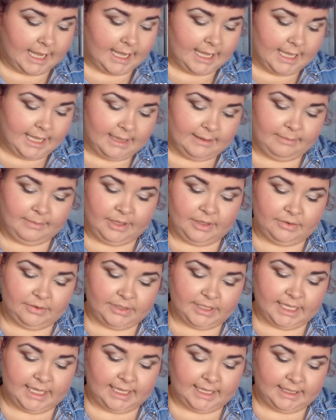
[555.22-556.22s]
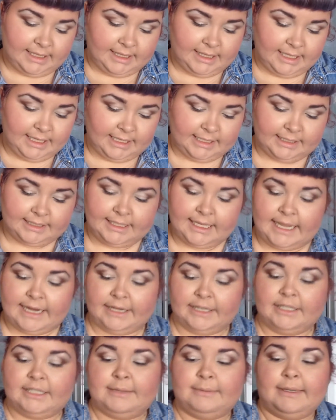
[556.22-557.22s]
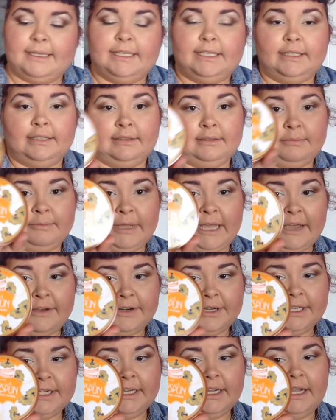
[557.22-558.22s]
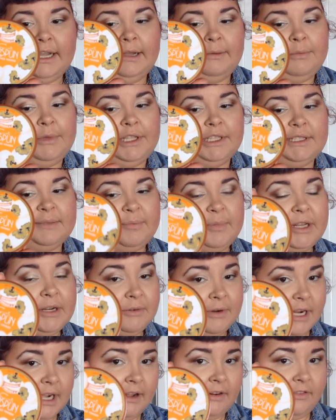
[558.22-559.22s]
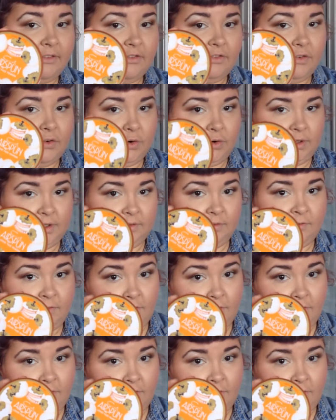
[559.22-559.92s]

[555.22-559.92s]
I am using this Airspun powder. It's been around for